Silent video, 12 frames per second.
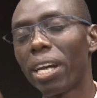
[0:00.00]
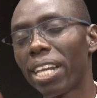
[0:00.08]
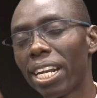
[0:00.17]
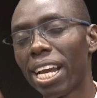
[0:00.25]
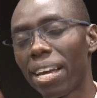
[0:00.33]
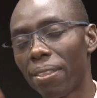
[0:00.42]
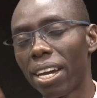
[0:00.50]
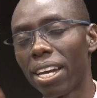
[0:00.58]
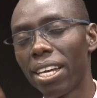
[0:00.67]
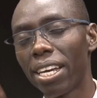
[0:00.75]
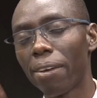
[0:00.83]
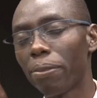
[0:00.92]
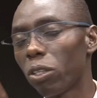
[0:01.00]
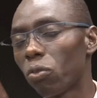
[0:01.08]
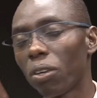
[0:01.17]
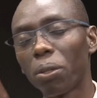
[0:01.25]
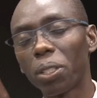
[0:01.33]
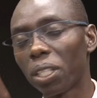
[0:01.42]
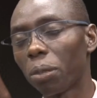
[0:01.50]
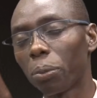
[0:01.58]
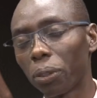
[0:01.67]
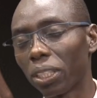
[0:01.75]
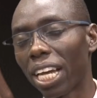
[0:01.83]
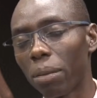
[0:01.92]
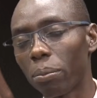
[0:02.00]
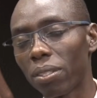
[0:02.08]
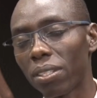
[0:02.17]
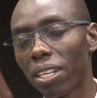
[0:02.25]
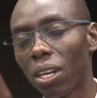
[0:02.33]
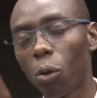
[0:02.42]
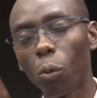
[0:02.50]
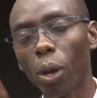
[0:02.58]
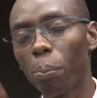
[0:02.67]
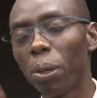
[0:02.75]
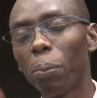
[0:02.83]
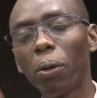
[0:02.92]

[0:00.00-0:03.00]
another in these very terrible times where people